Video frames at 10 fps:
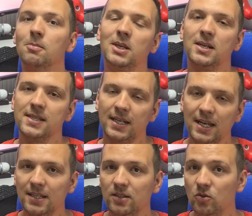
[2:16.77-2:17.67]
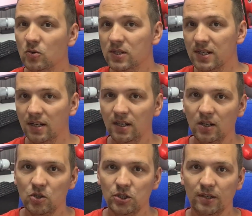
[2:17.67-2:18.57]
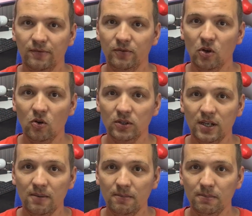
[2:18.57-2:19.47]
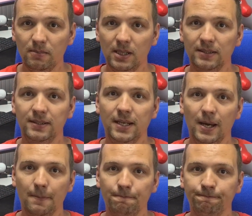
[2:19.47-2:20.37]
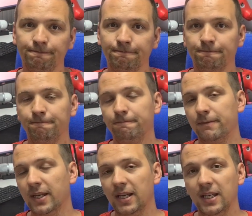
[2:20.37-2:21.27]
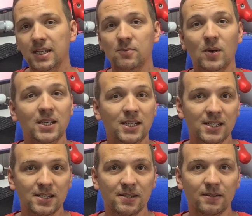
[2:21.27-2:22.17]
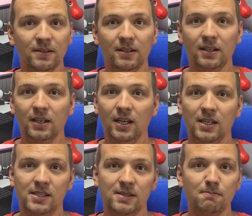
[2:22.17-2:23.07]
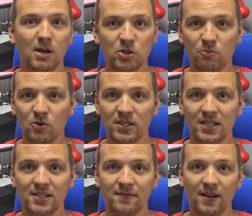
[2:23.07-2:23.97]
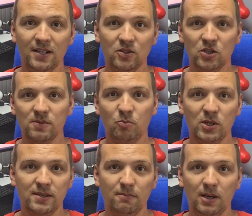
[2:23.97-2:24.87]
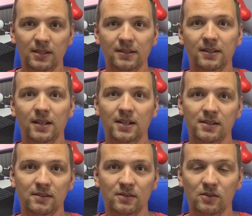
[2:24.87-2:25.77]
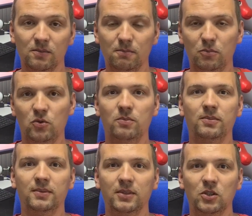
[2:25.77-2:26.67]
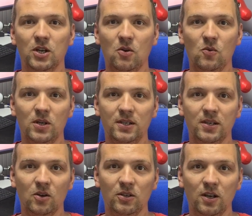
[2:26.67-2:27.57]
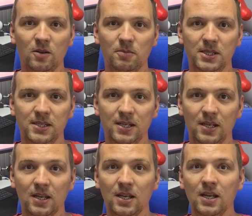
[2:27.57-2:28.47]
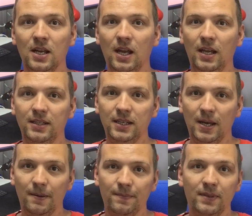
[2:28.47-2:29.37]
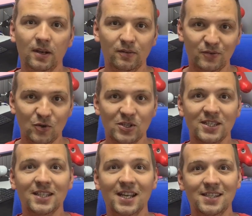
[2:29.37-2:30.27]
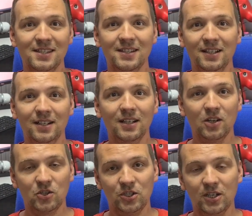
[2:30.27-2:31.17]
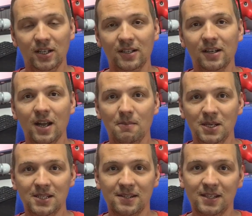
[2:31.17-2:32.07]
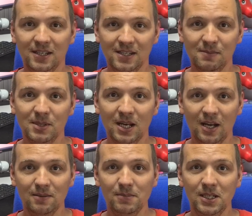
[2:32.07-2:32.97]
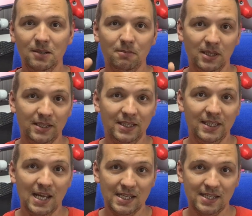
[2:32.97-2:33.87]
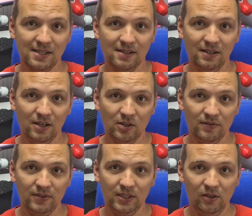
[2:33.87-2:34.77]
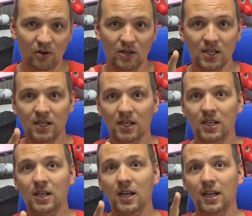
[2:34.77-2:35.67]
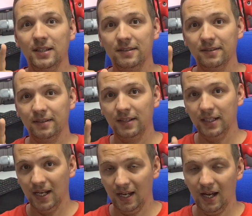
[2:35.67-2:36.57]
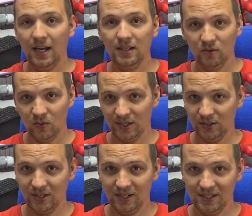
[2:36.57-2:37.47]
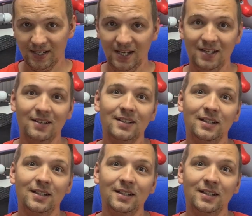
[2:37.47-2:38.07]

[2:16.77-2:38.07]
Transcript: because I can't use Logitech Flow on them. But yeah, it is what it is. It's much more satisfying. You just press a button and boom, you're now working on another PC. And yeah, of course, that's the Logitech MX keys behind me, but that's another video. And yeah, I know what you're gonna say.